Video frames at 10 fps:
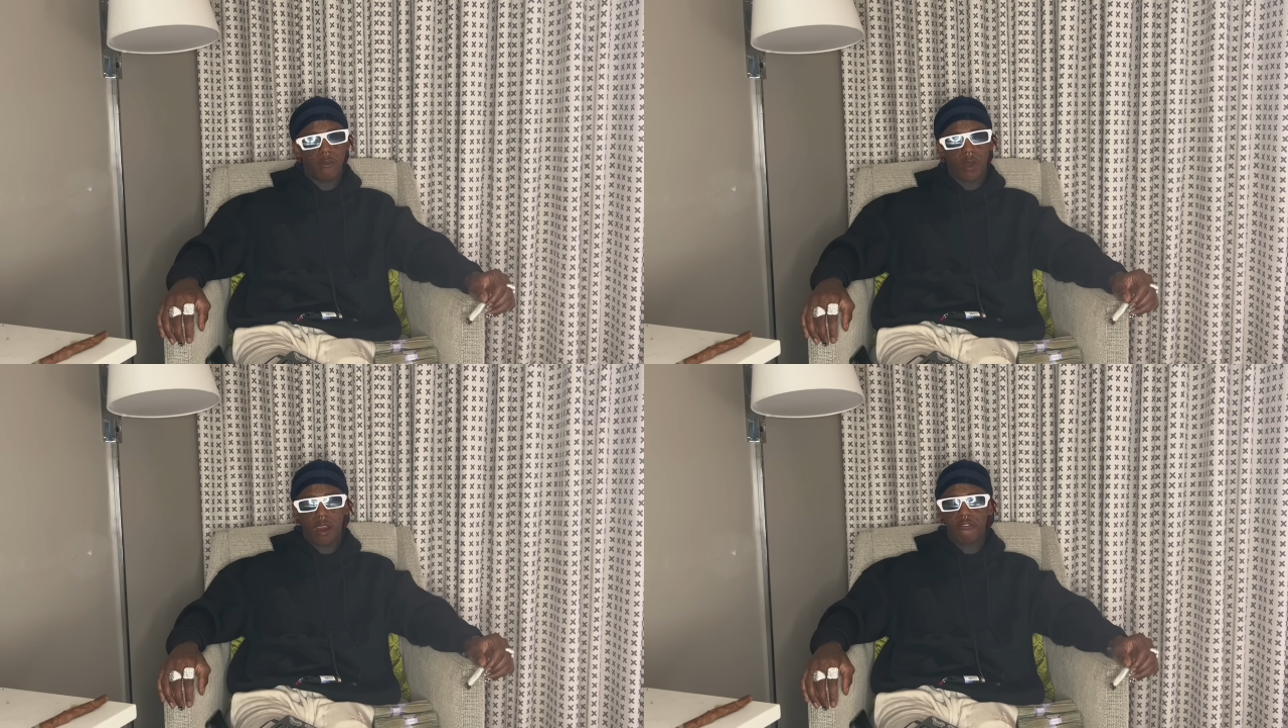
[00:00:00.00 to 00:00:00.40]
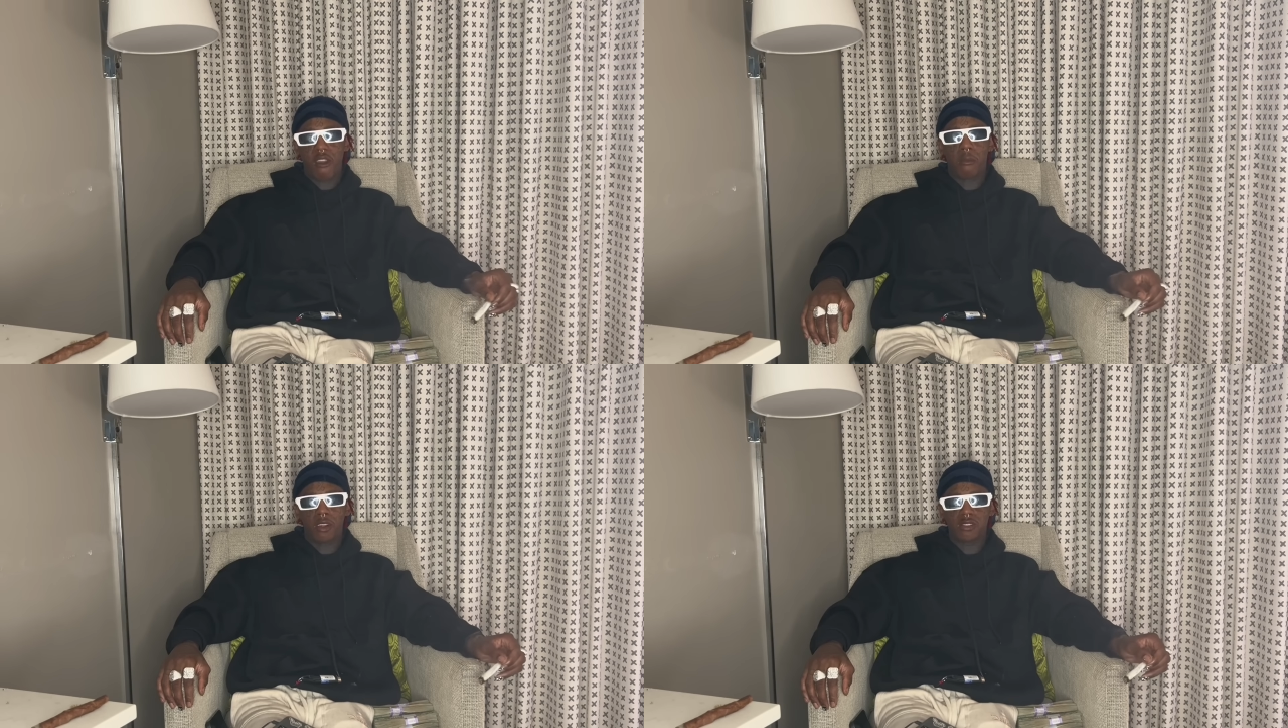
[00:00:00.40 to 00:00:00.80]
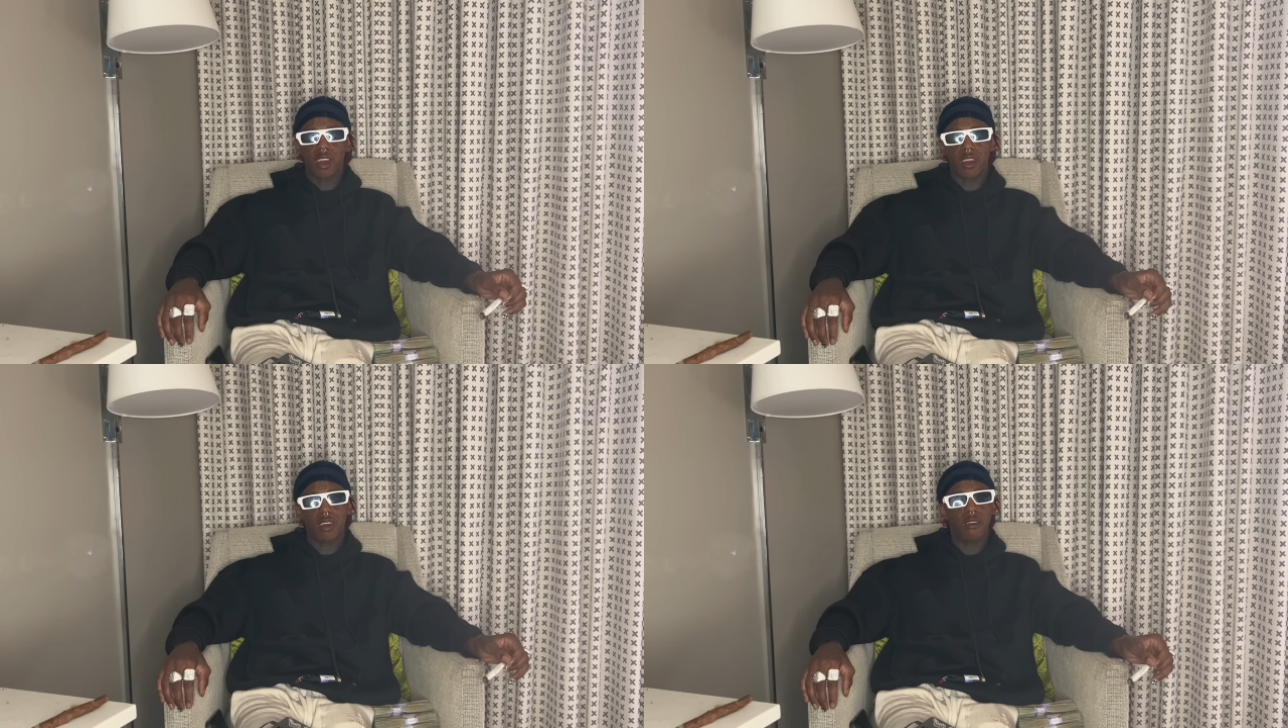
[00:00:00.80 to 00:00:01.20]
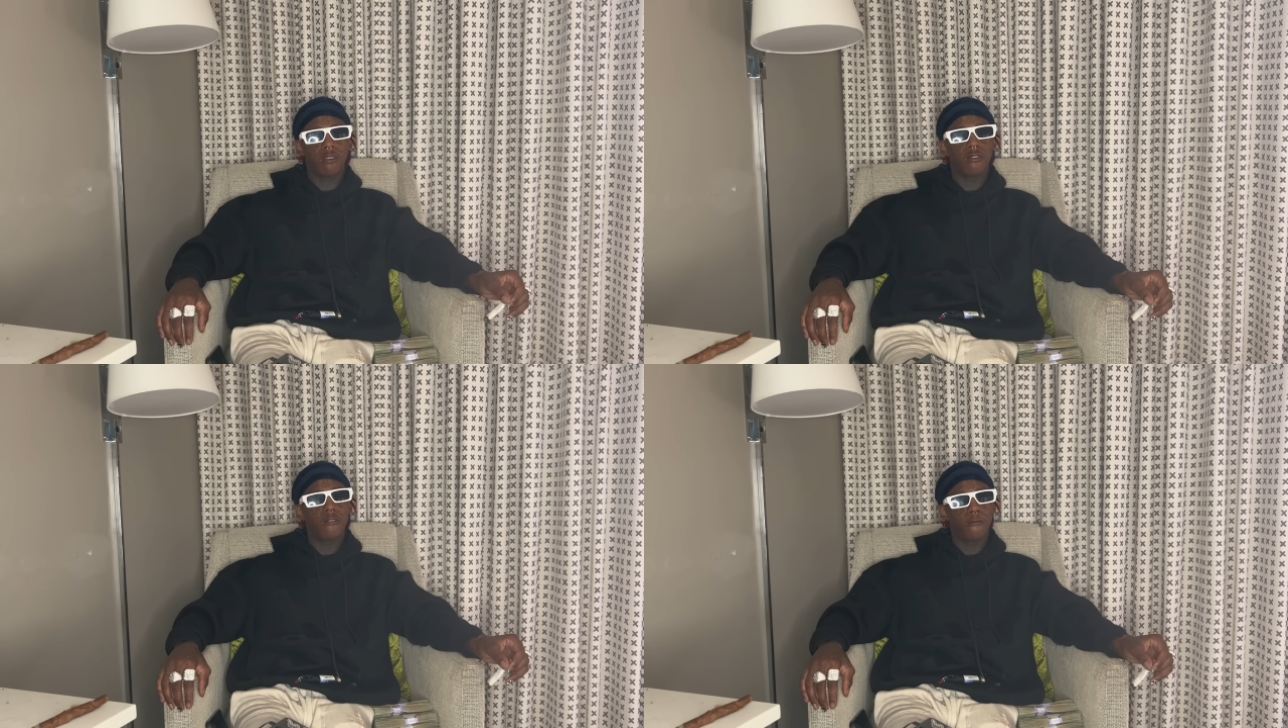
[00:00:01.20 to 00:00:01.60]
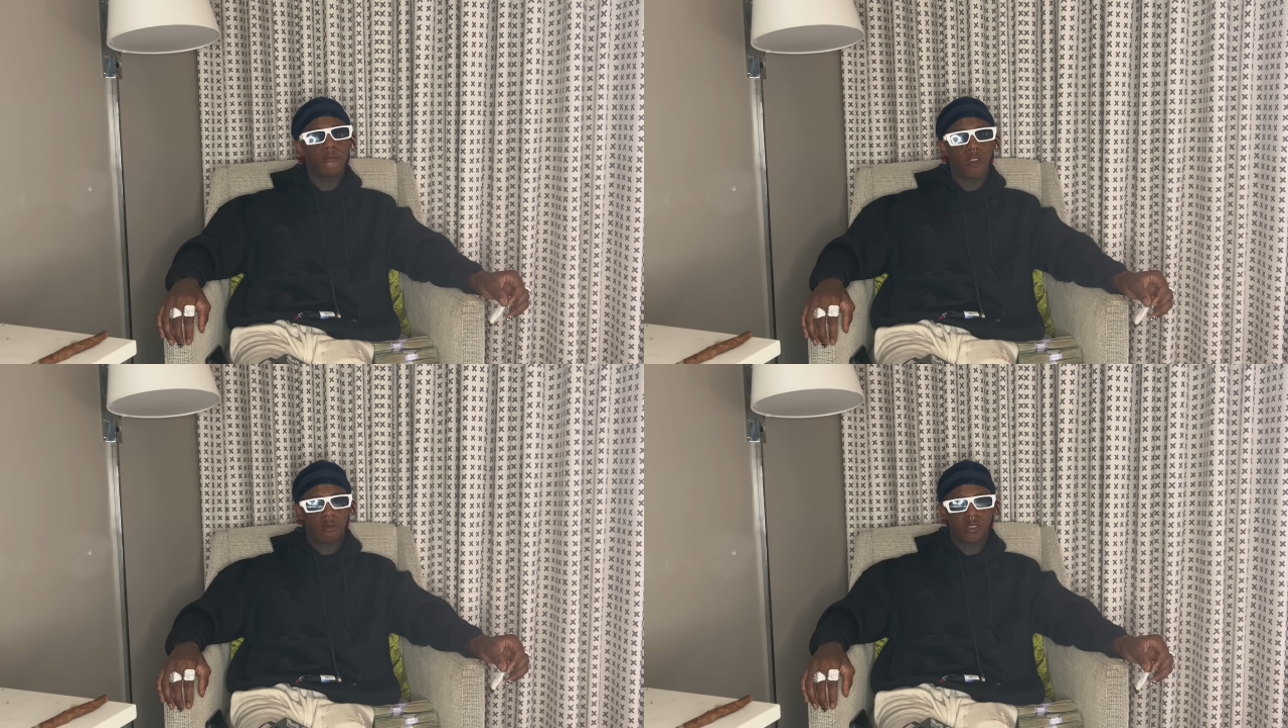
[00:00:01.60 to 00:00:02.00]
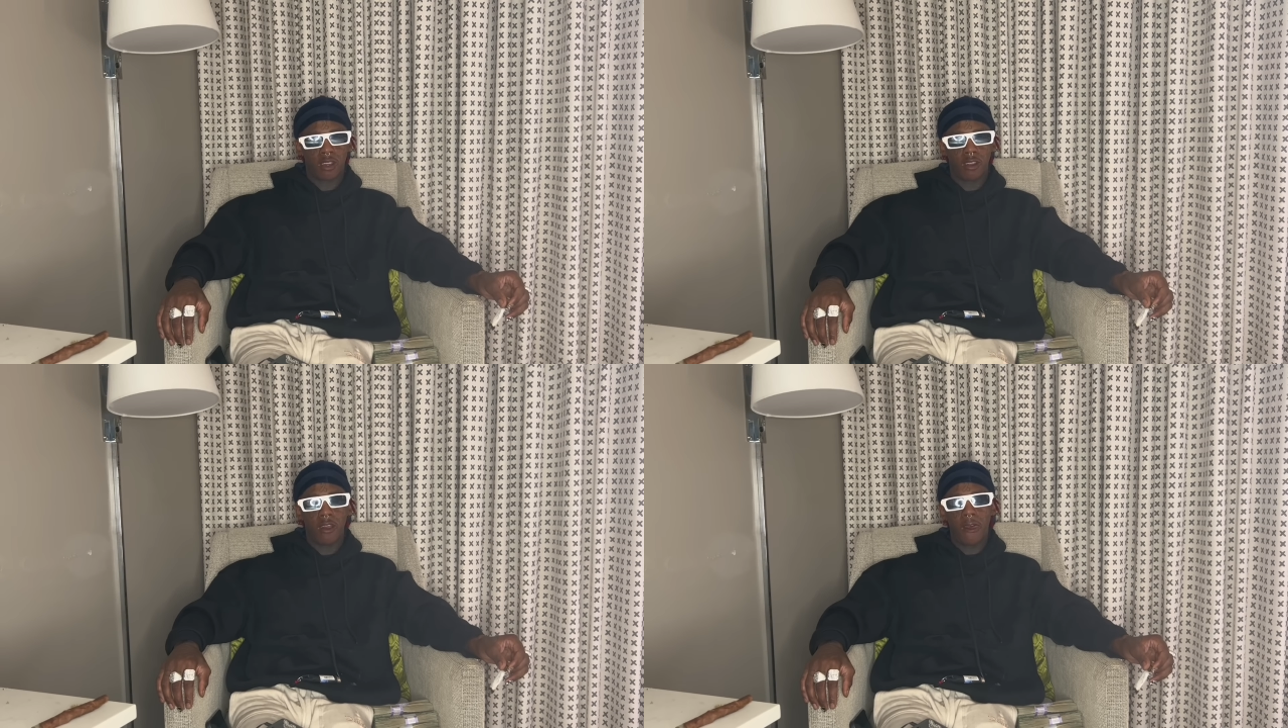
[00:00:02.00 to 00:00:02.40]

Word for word: We got a family to take care of. You know what I'm saying?